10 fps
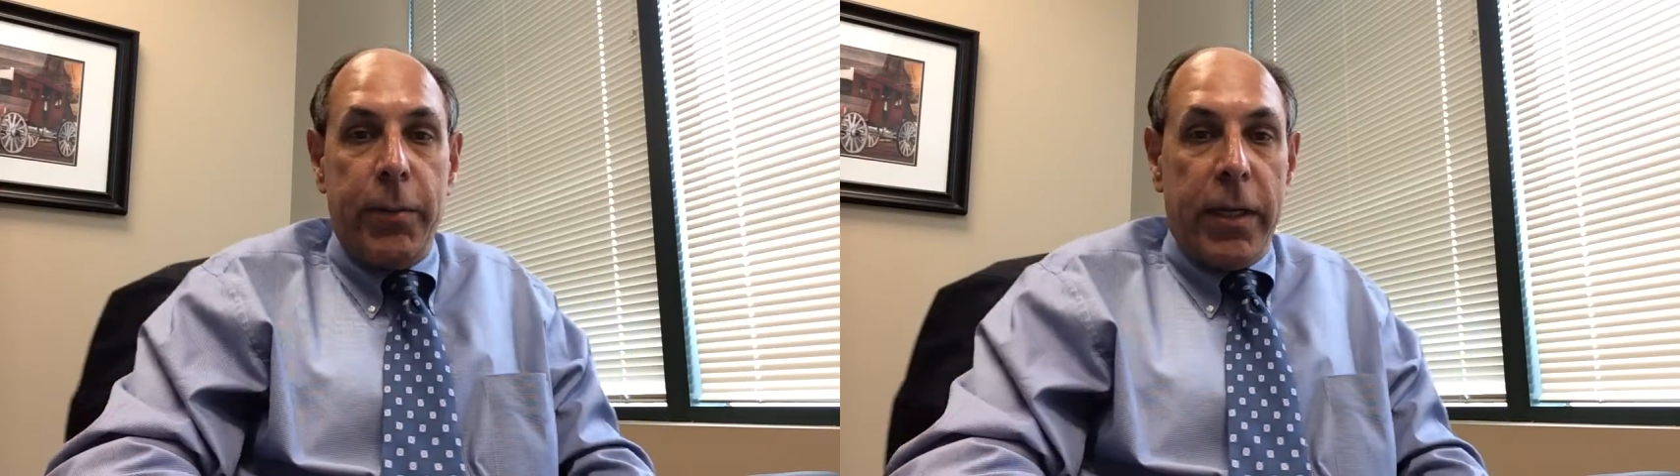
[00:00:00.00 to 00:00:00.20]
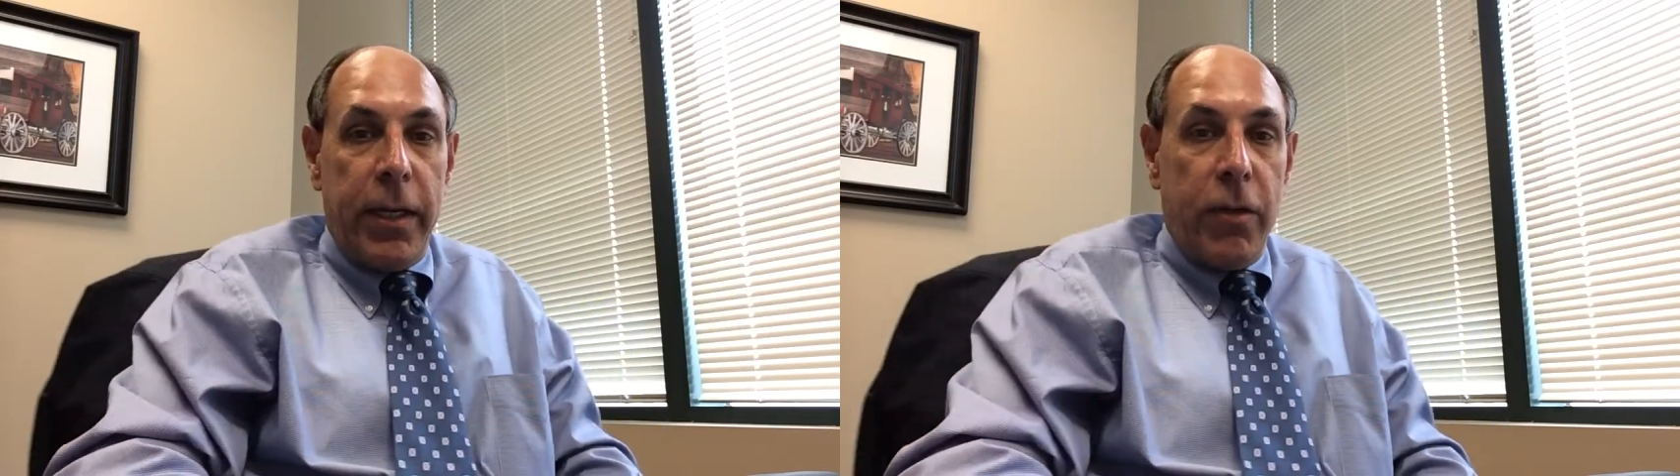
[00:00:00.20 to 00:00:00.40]

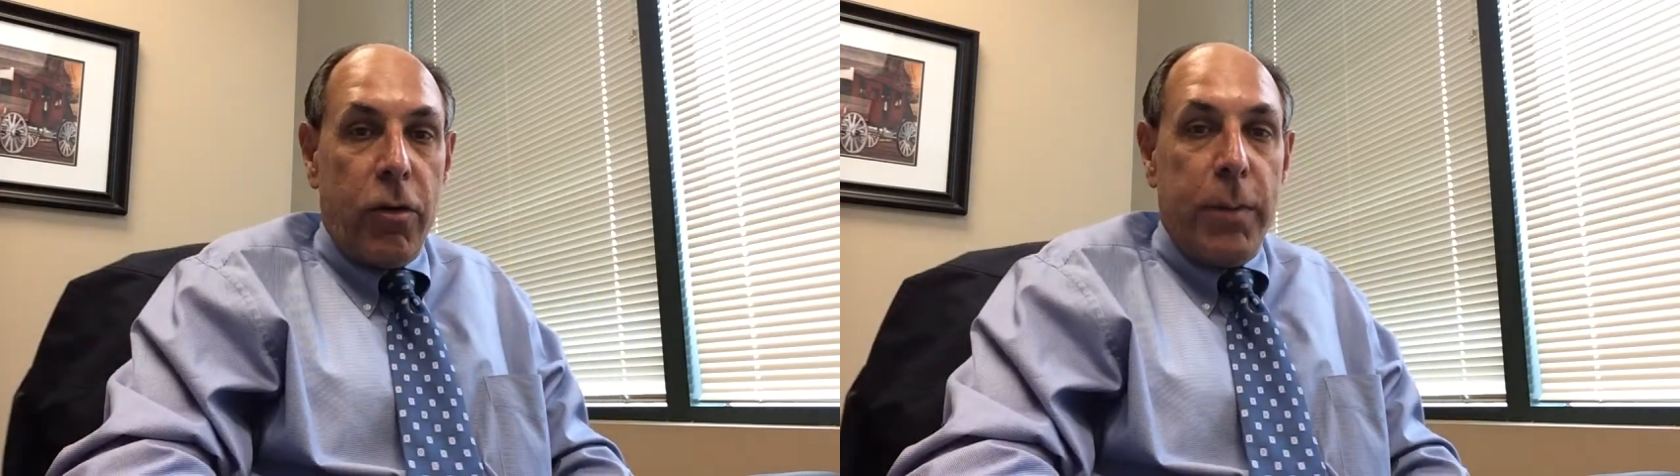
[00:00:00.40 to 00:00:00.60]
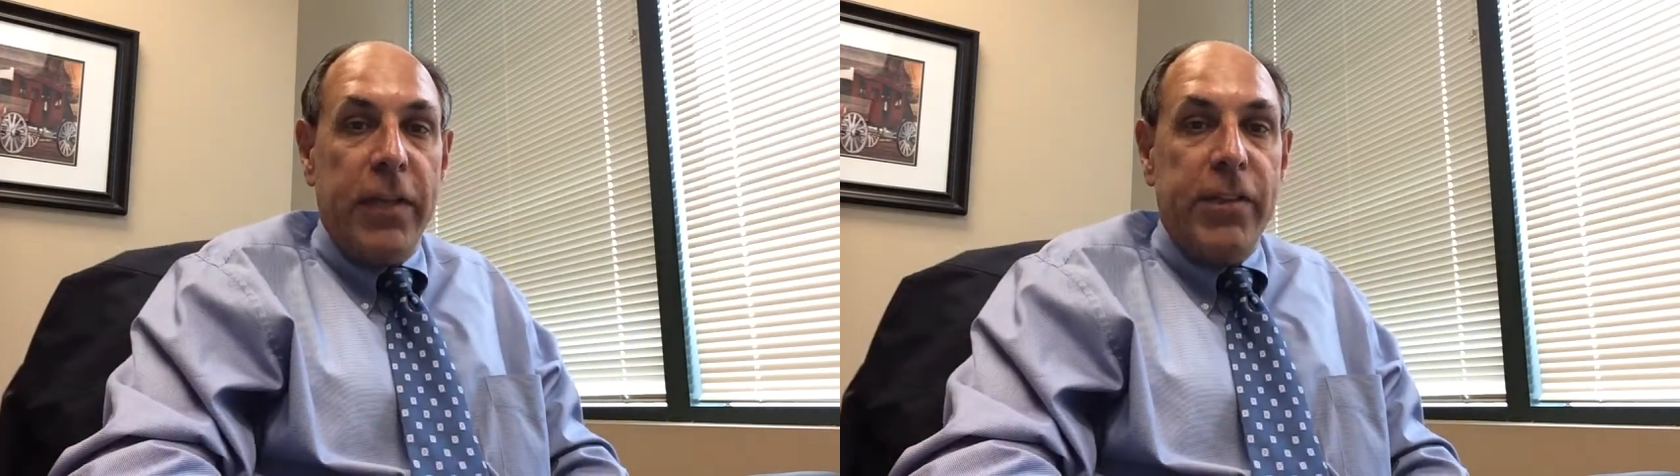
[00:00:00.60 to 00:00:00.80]
McNeil
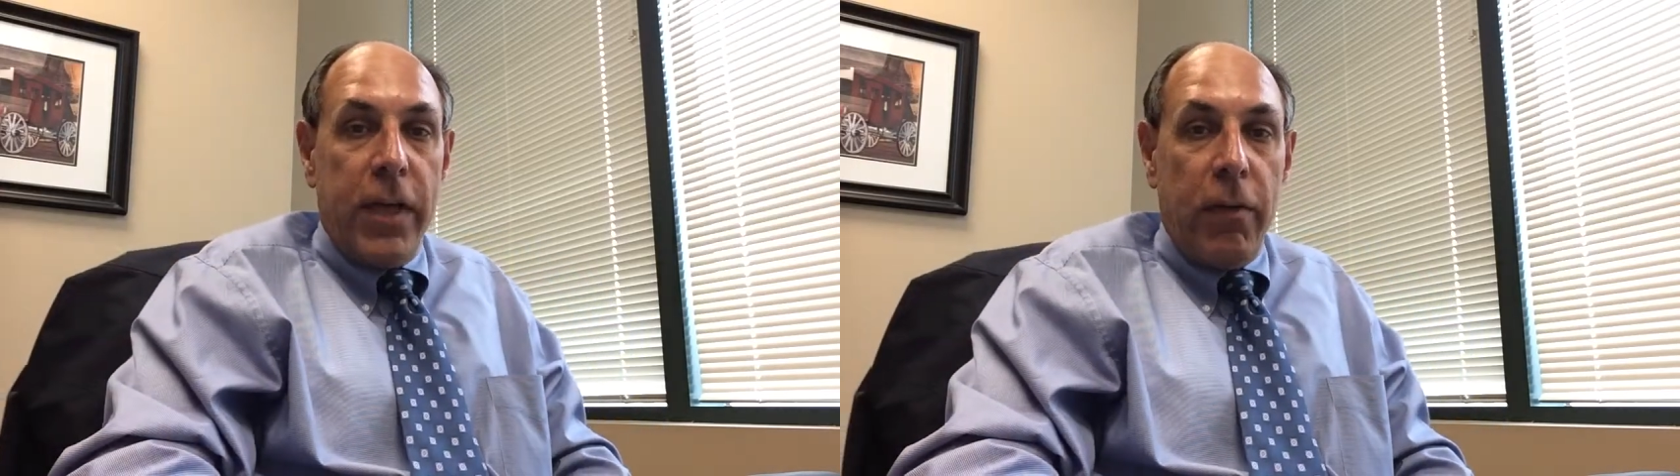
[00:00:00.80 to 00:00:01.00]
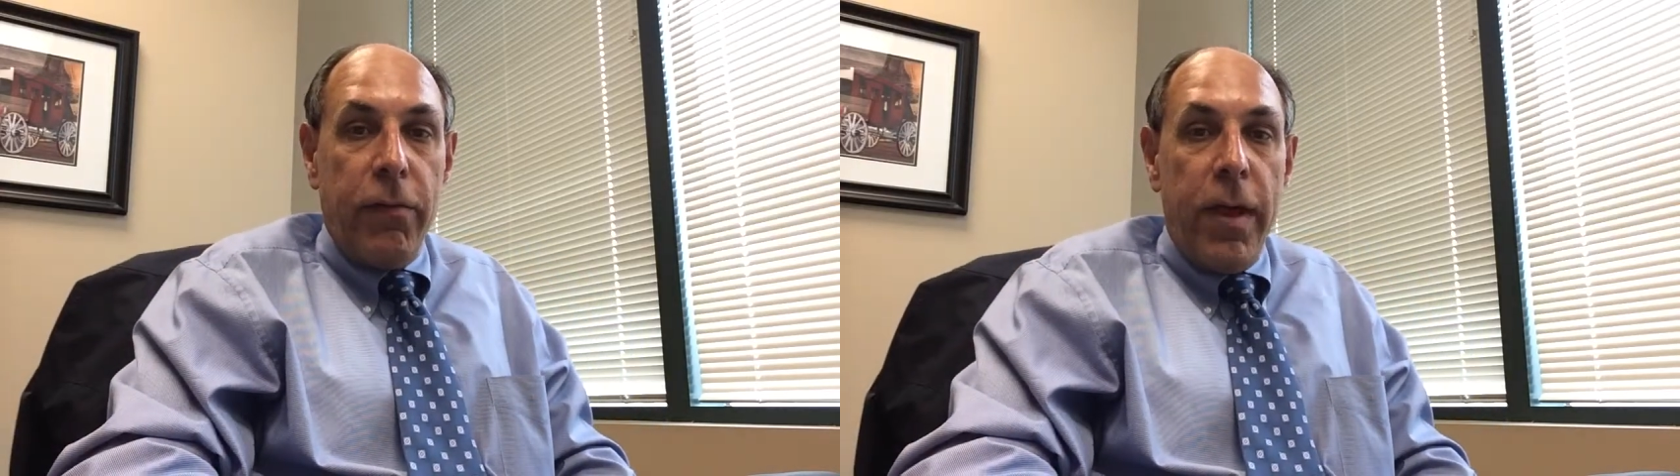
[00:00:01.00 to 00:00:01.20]
or
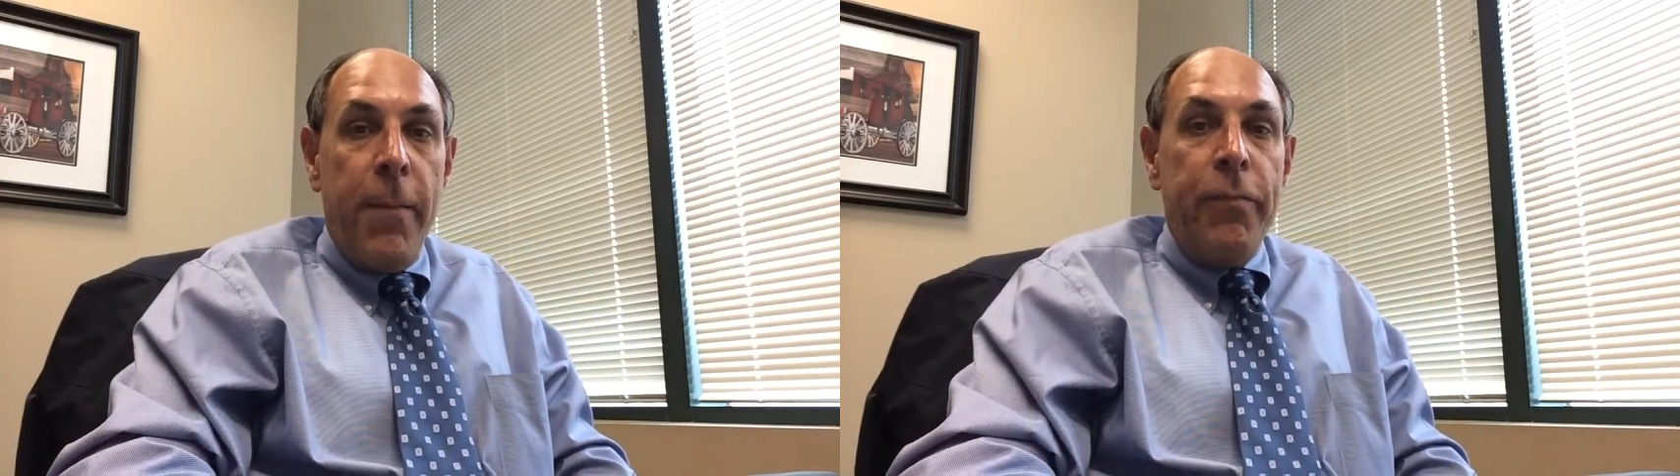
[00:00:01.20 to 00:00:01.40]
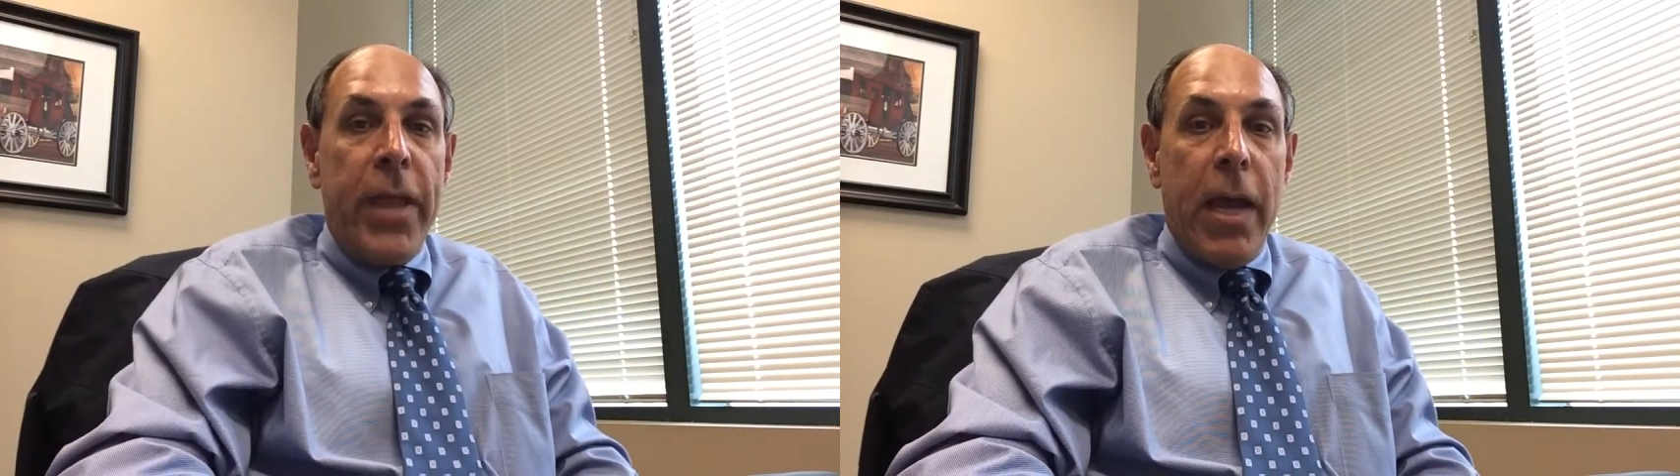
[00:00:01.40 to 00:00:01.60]
myself,
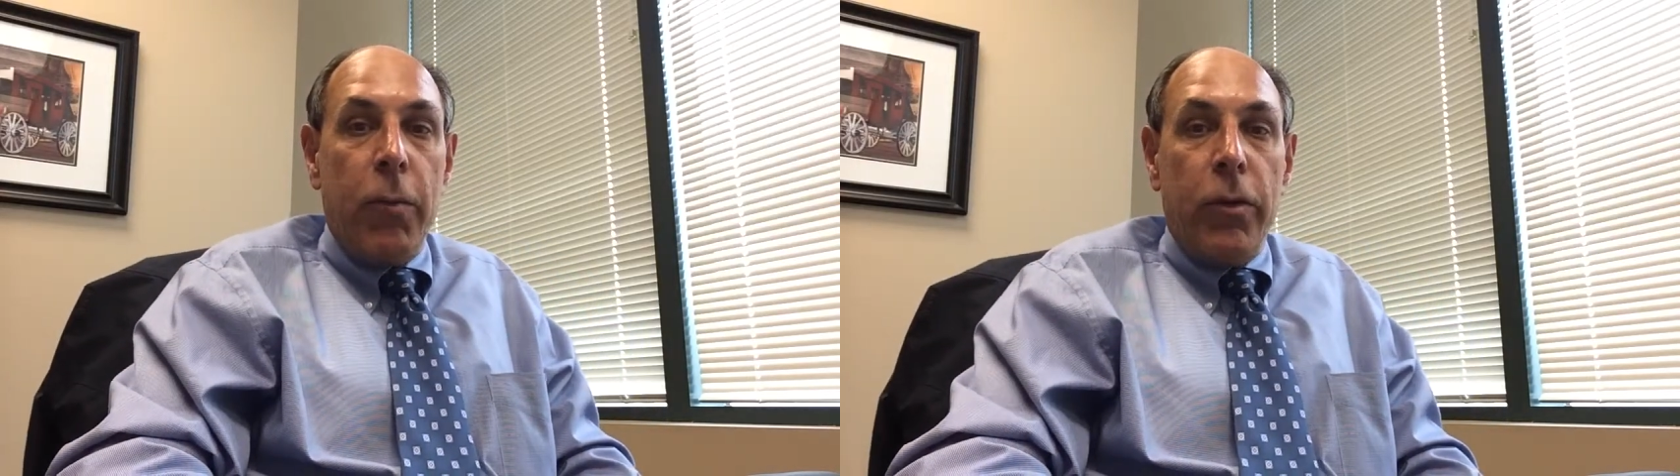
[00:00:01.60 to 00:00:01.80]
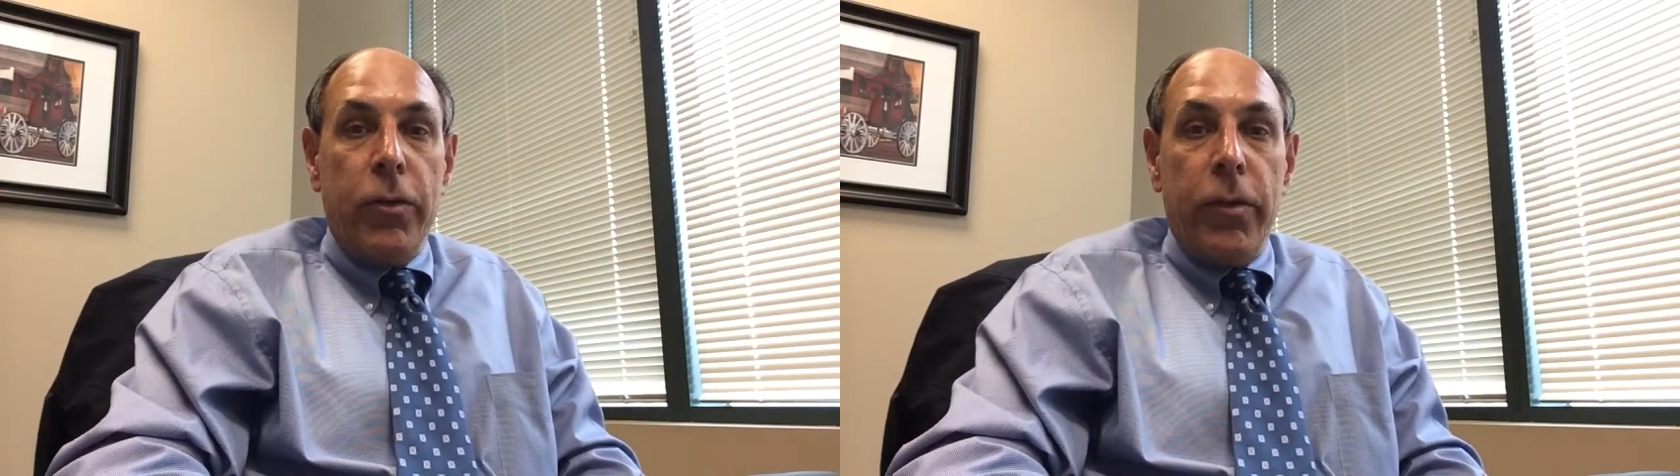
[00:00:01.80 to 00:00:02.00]
and
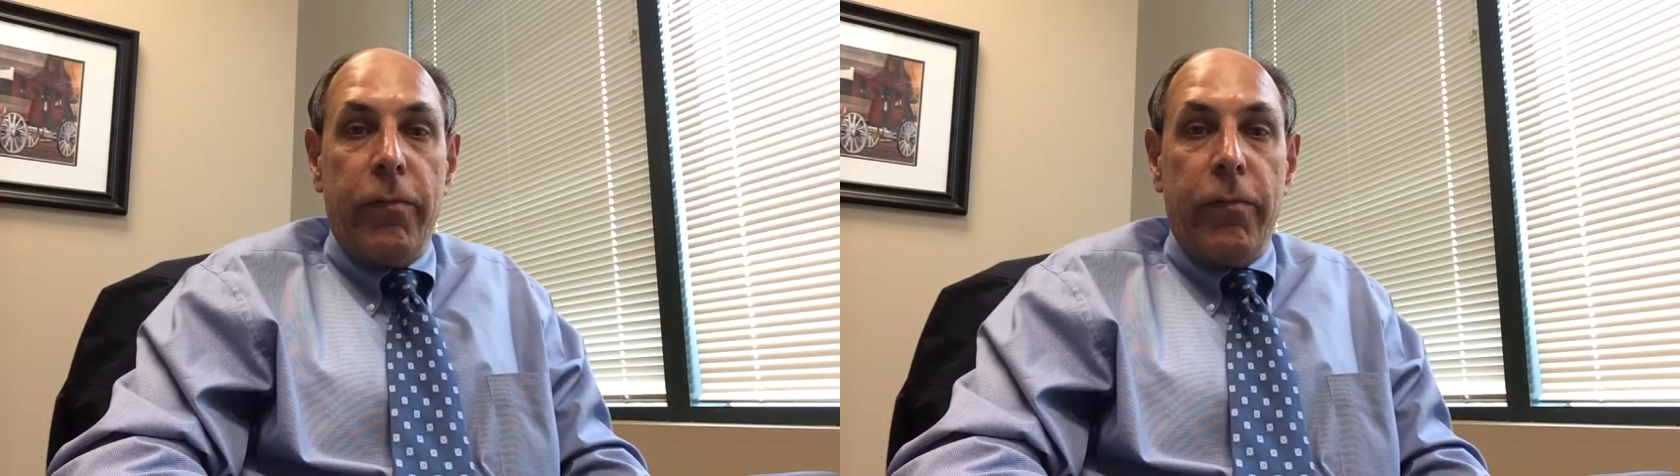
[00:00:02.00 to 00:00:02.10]
we'll do